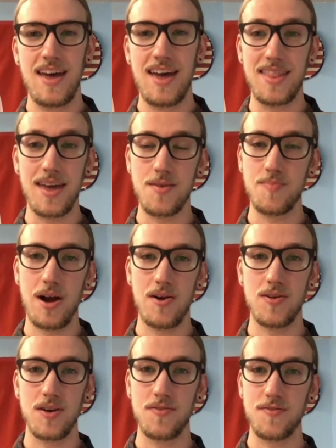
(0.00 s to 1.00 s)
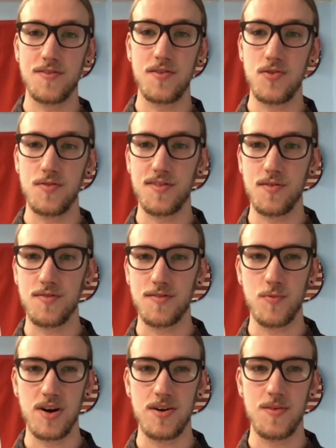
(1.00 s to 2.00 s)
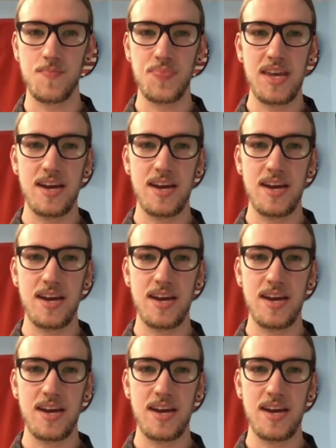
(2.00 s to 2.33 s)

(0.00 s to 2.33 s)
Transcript: They empowered others to do so as well.